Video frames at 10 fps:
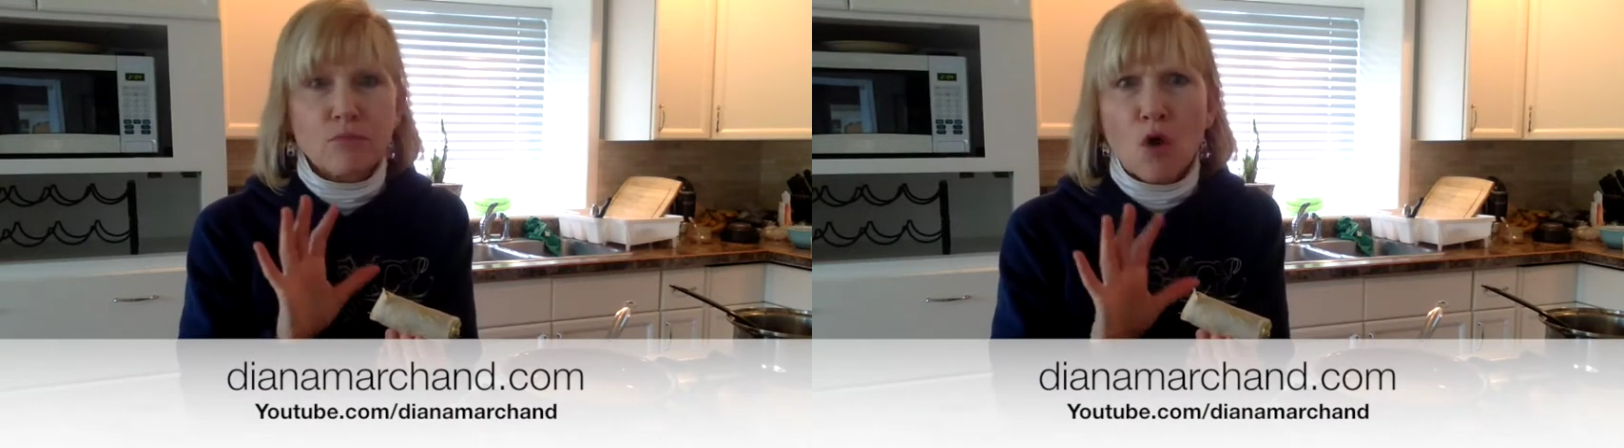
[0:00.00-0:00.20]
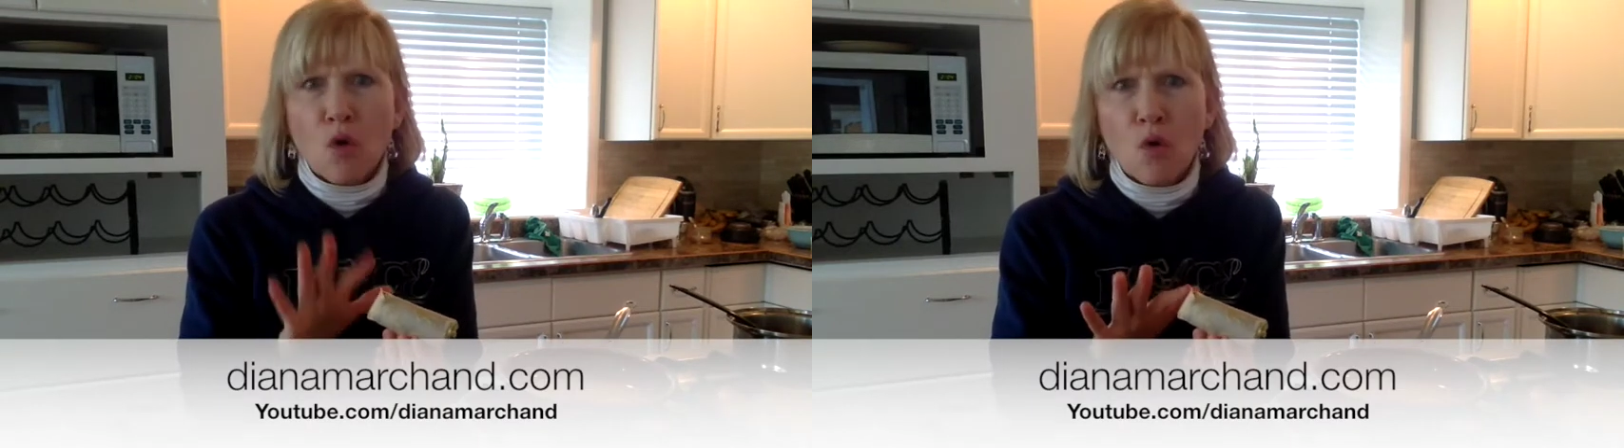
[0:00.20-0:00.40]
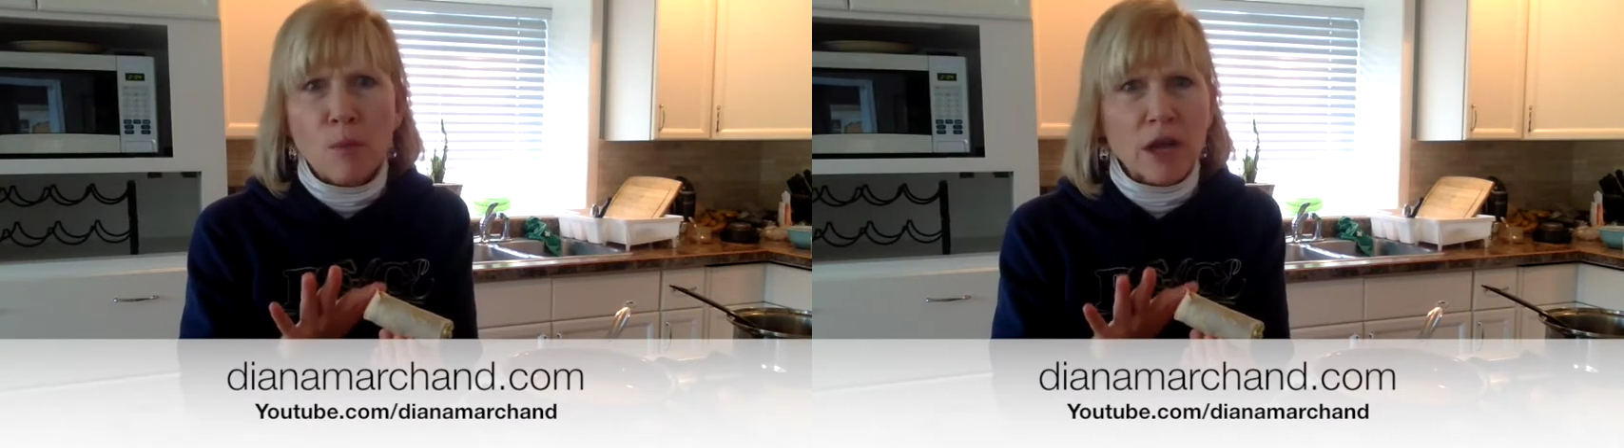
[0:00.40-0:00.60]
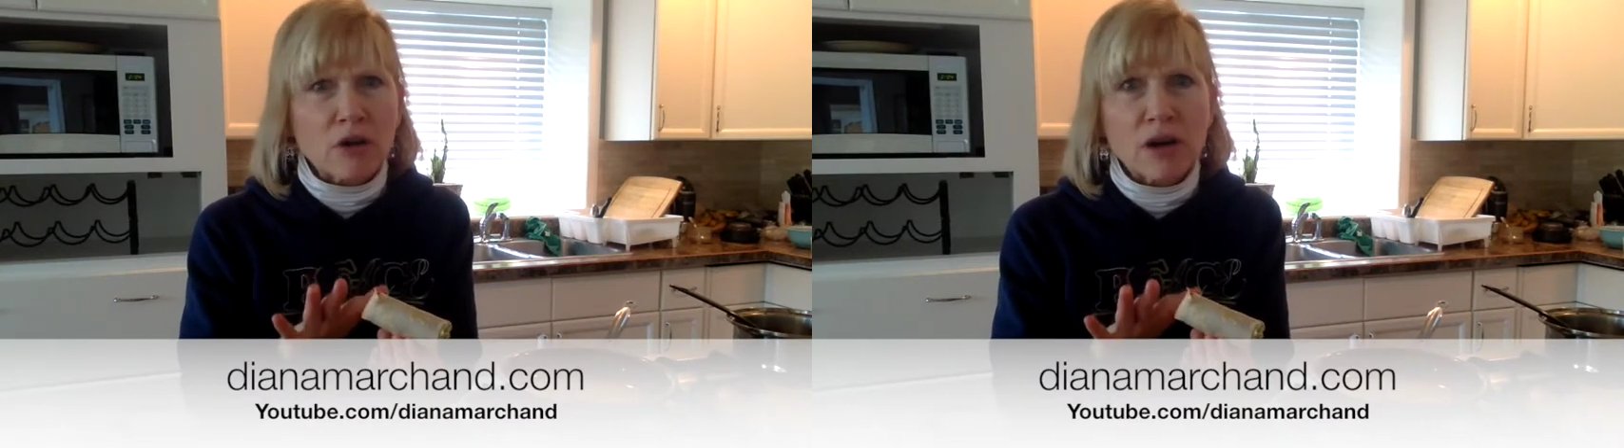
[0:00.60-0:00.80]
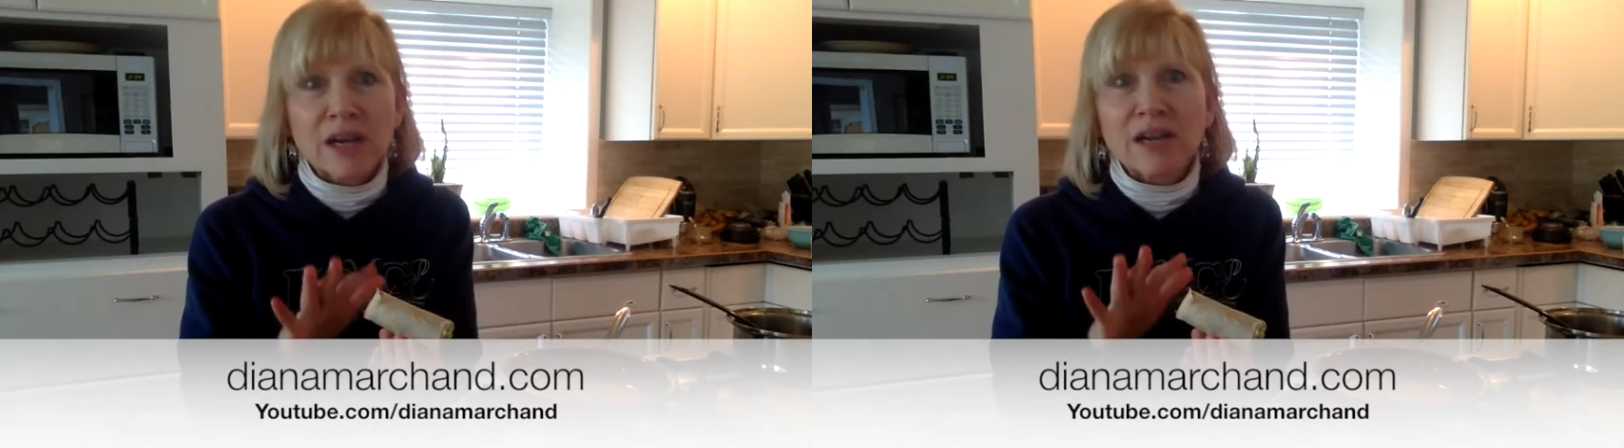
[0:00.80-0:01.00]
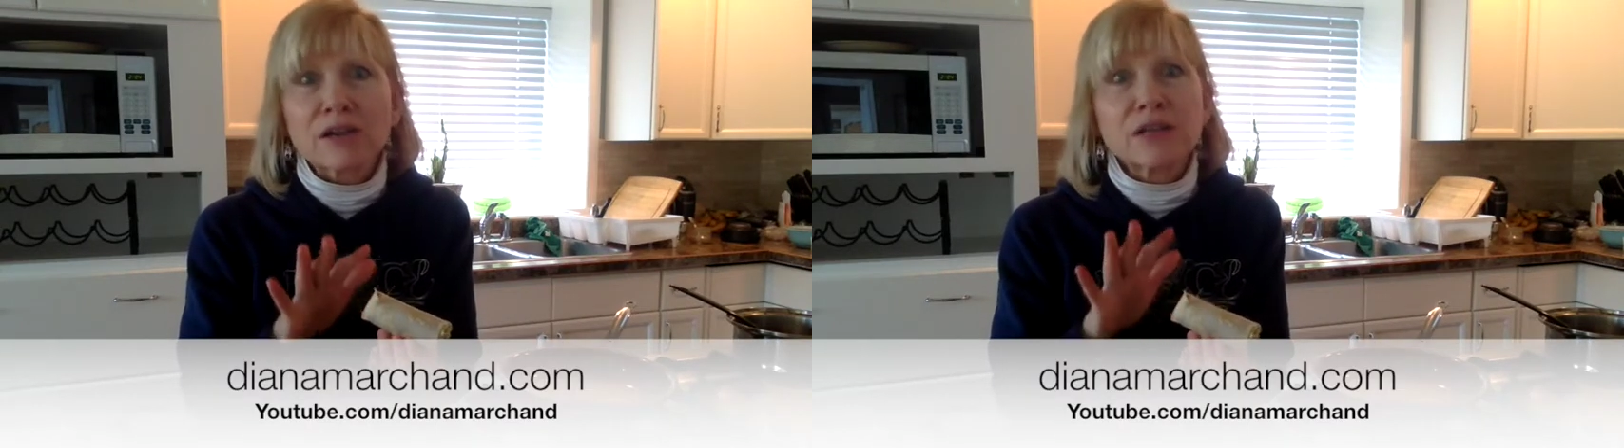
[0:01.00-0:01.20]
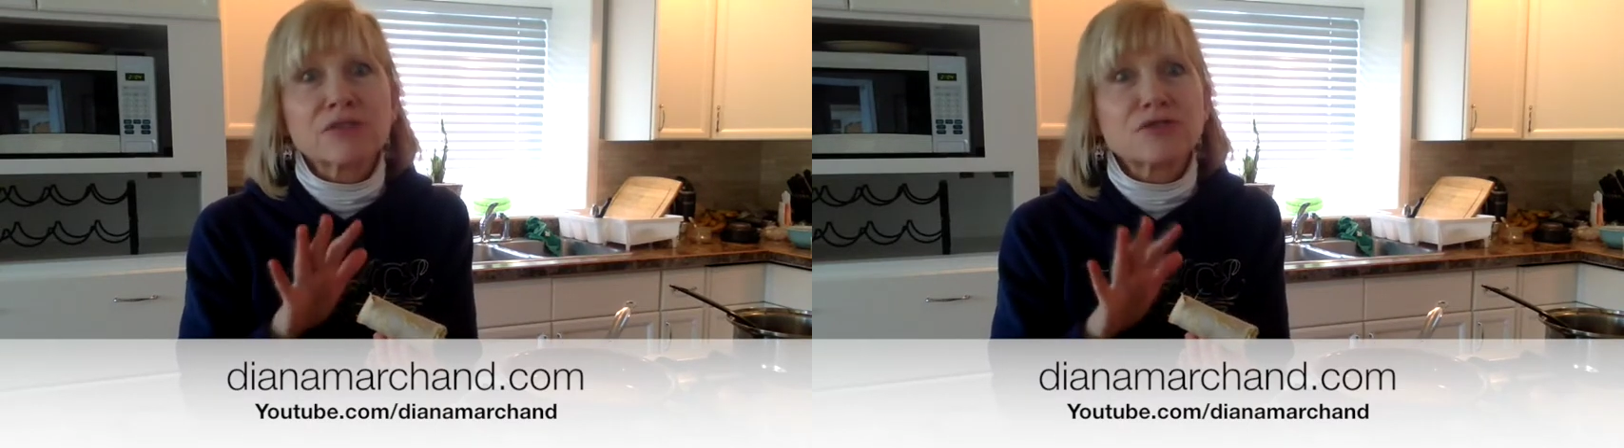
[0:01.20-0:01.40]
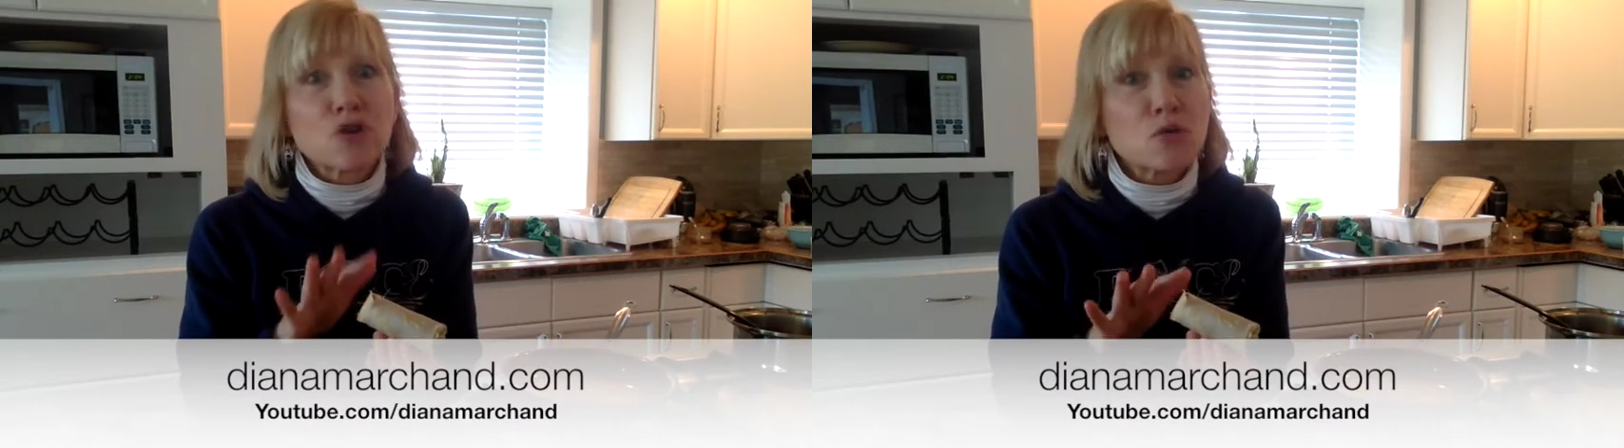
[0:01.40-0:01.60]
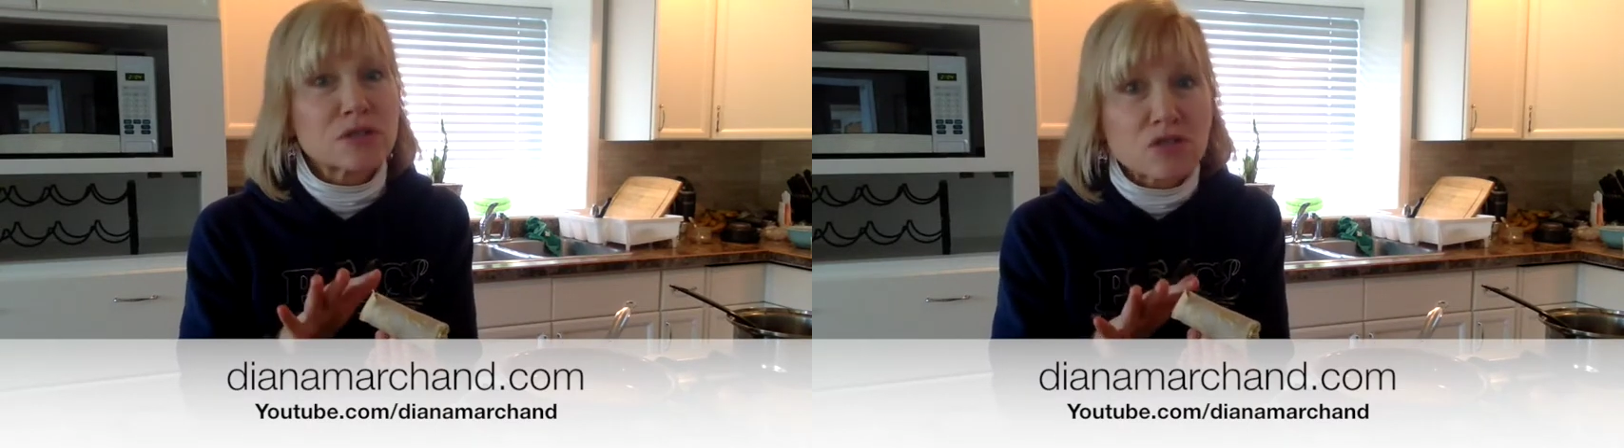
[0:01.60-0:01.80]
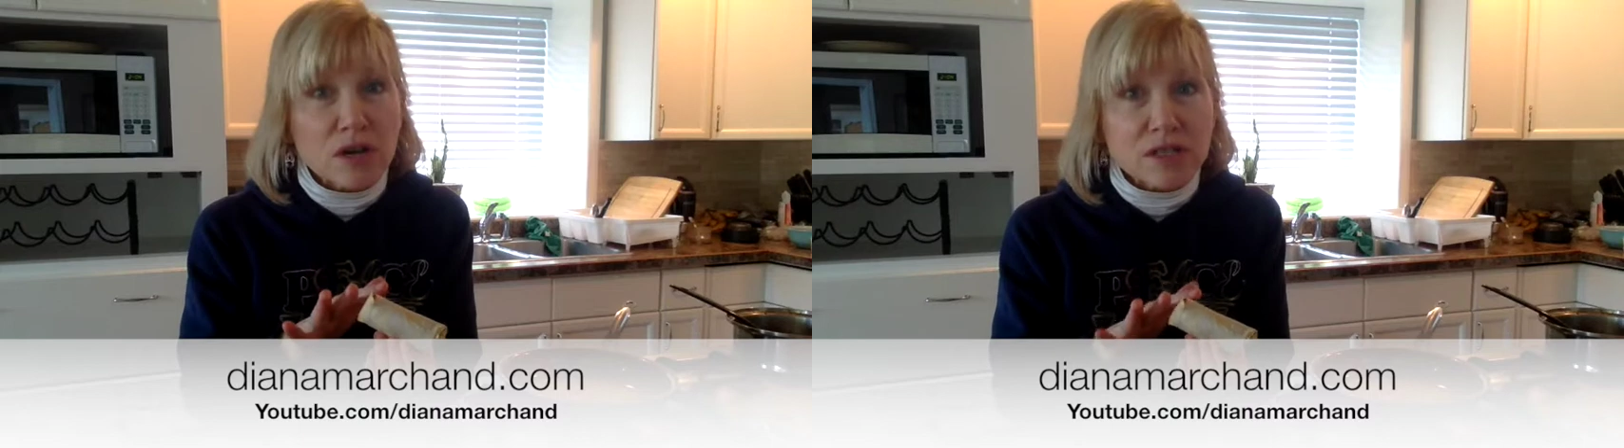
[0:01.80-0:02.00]
Oh my God,
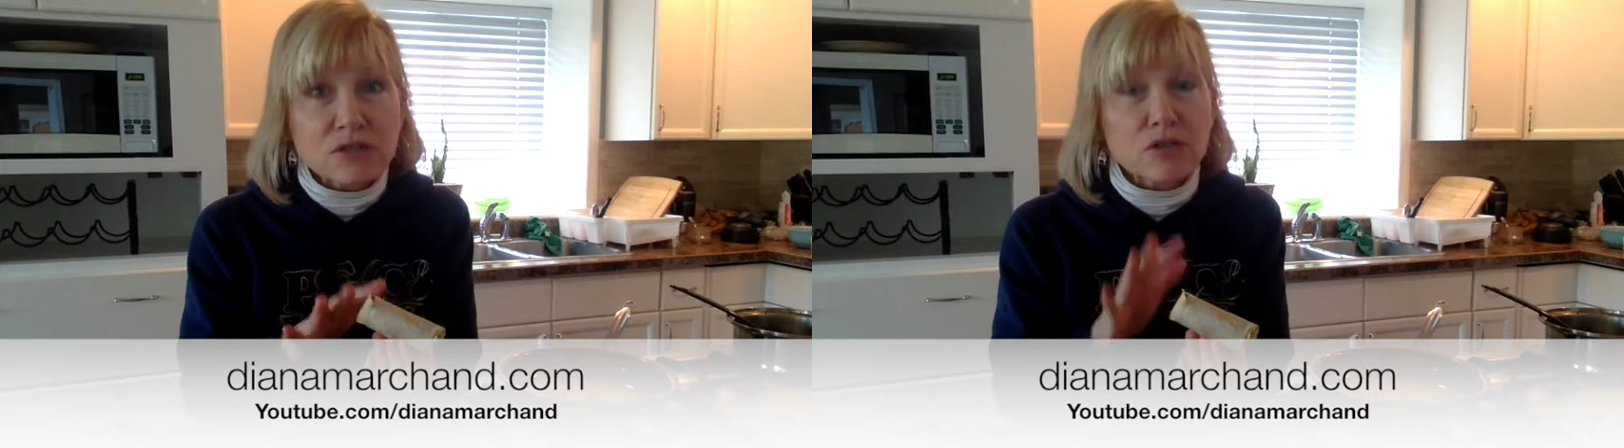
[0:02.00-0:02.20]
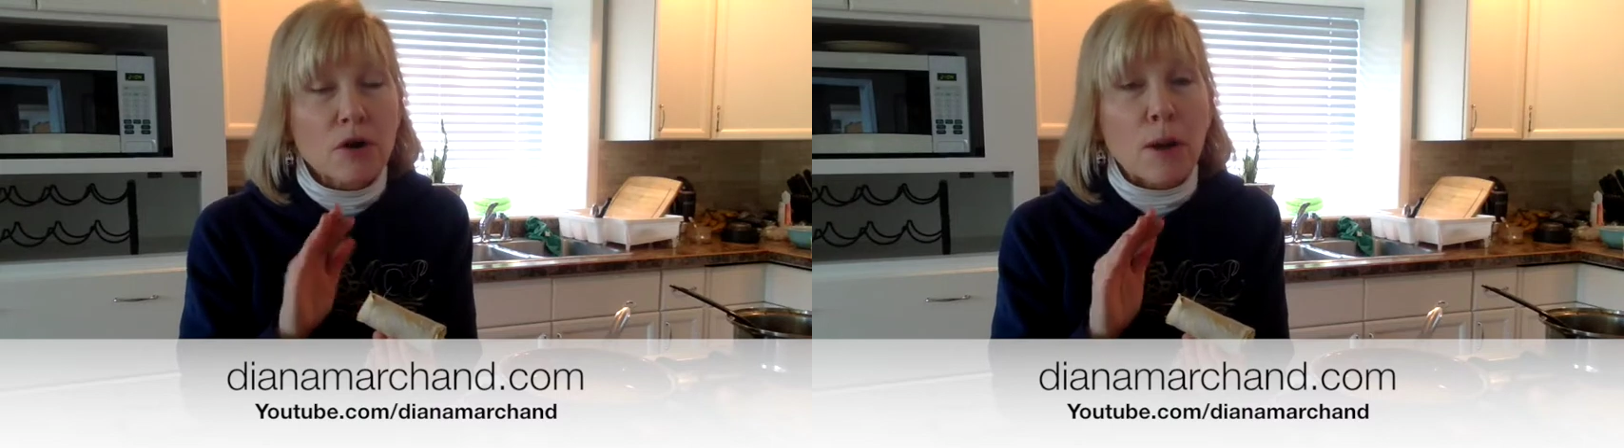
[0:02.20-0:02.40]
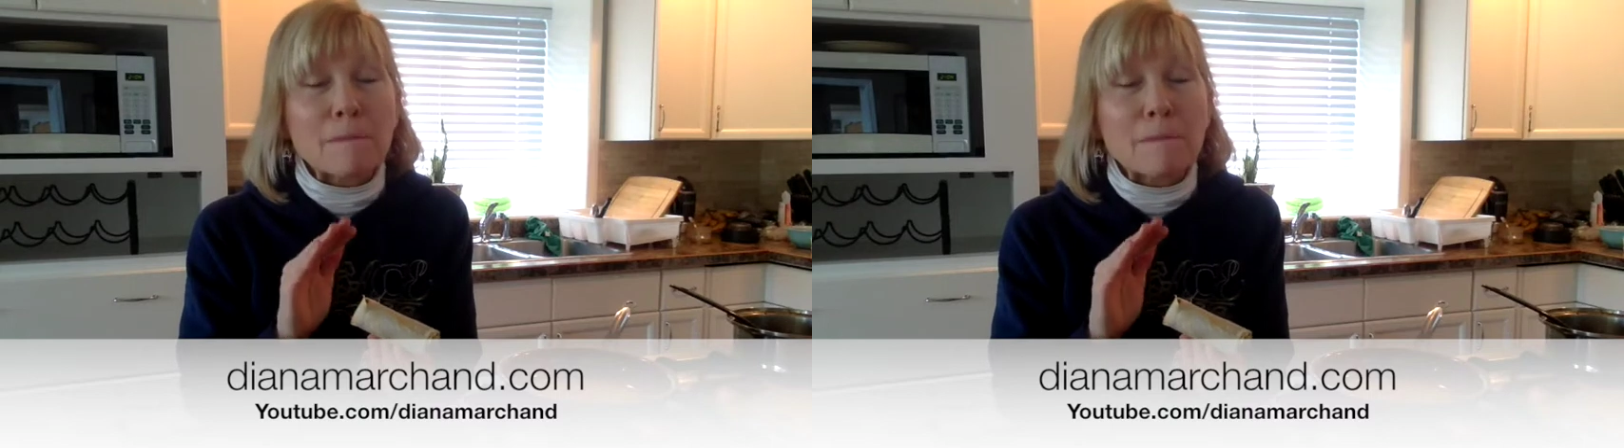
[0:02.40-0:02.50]
those sauces are